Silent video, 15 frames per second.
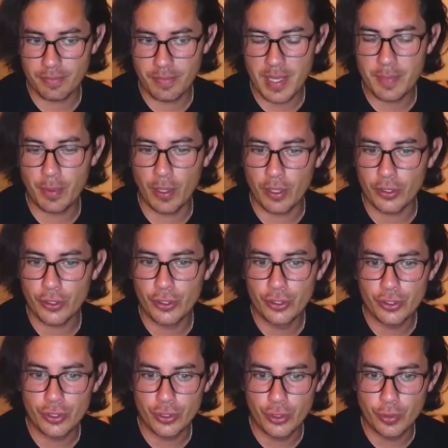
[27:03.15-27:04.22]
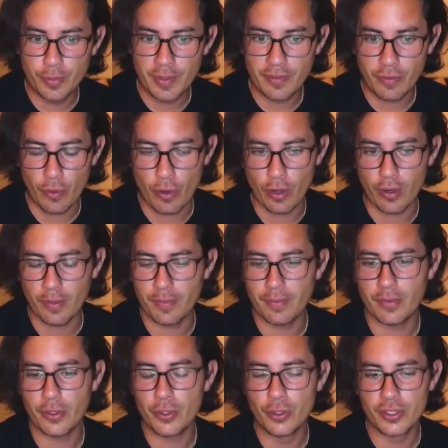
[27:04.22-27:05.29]
people used to do
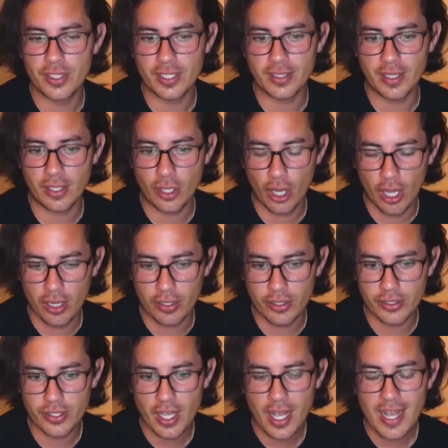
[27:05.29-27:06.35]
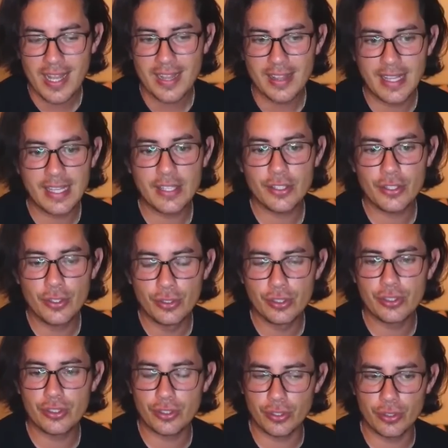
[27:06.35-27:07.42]
before using the colors, they
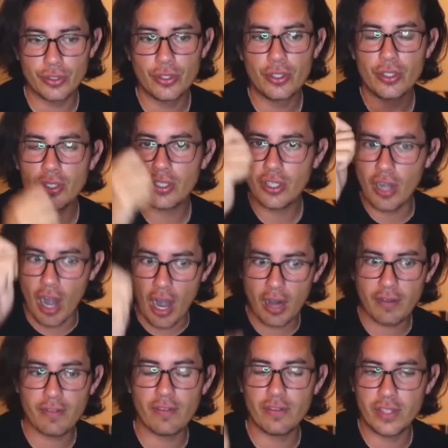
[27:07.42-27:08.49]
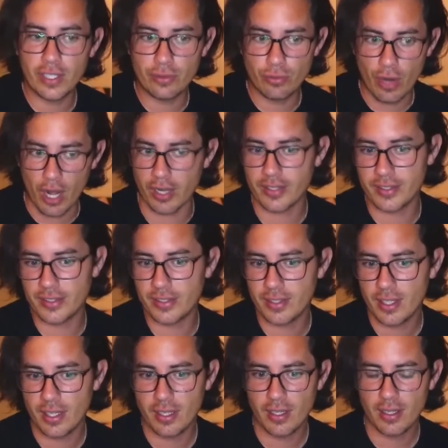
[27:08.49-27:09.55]
used to carve the rocks
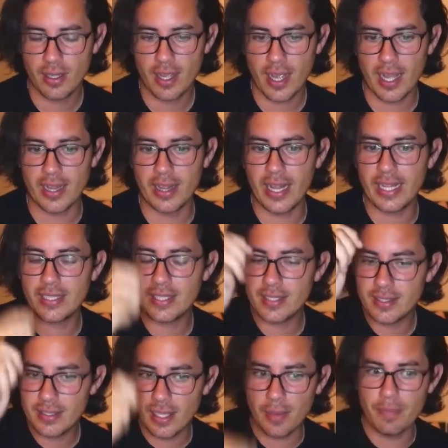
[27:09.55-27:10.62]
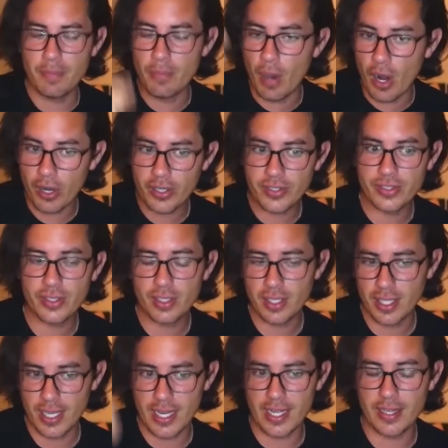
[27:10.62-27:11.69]
and let some marks
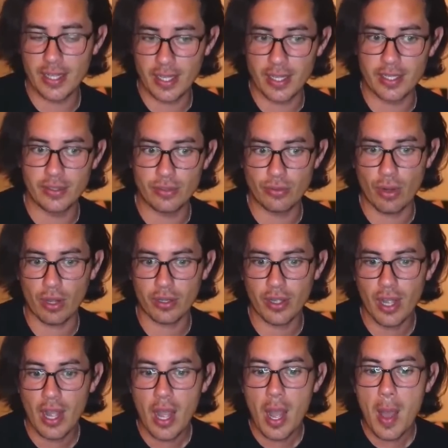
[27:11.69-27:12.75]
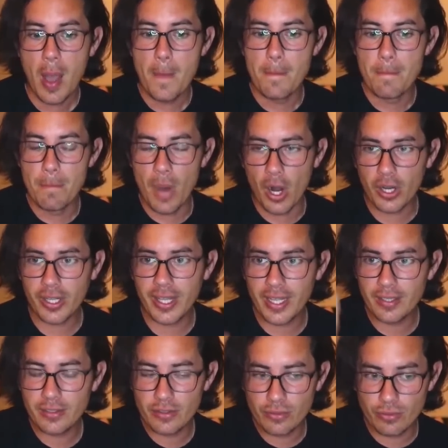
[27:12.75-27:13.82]
in the rock.
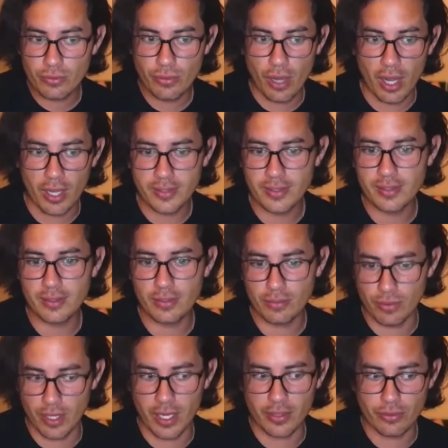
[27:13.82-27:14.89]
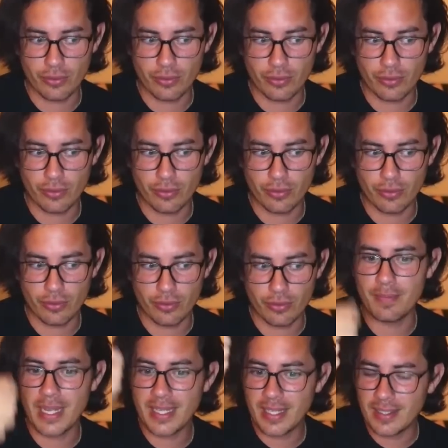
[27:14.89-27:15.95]
Marking rocks
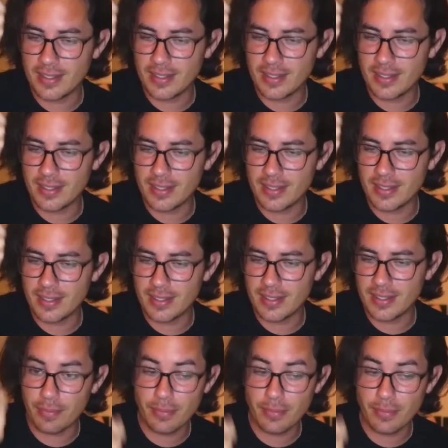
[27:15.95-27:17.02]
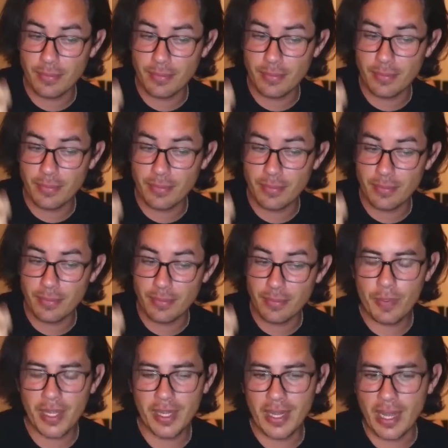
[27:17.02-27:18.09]
and making some carvings in the rock.
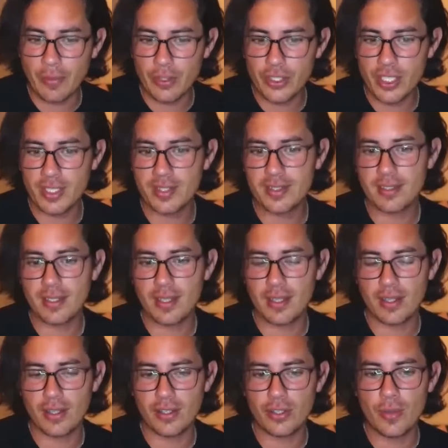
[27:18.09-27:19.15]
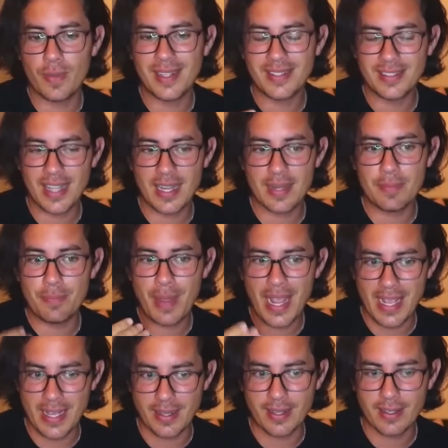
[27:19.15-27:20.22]
European languages, you may say
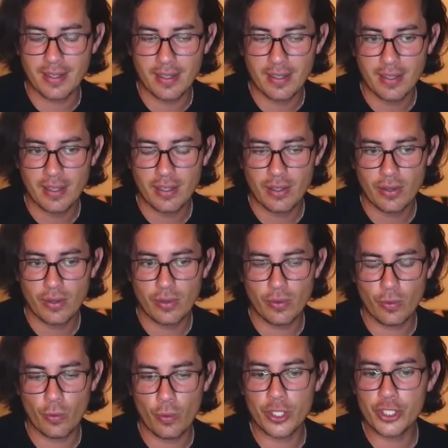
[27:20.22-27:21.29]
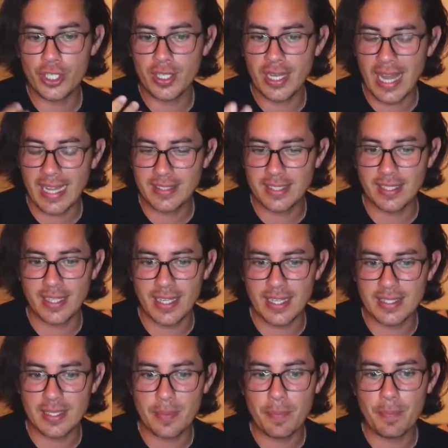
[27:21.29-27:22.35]
"pake," which in Latin
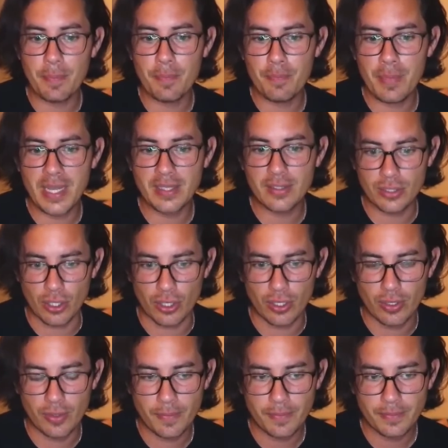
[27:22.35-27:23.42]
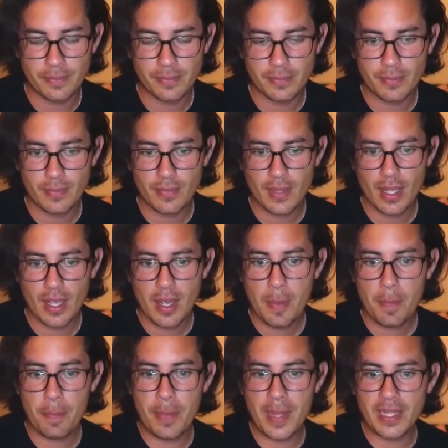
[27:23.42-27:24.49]
is picto.
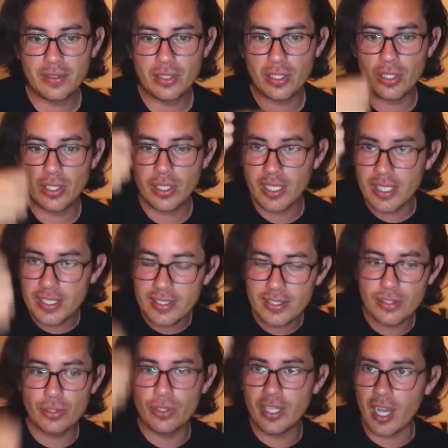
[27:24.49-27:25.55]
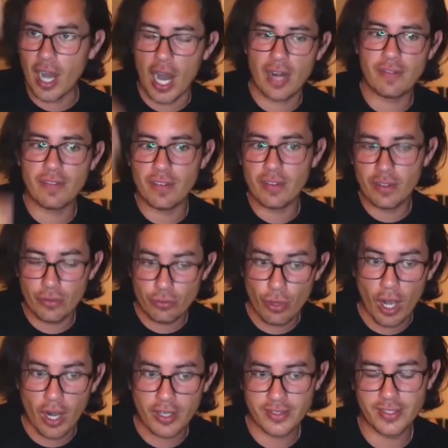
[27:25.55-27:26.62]
Picto is to carve
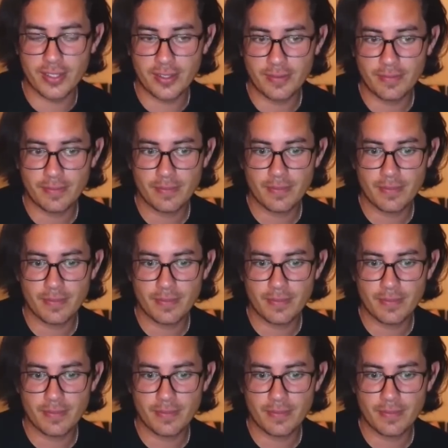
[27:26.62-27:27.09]
rocks.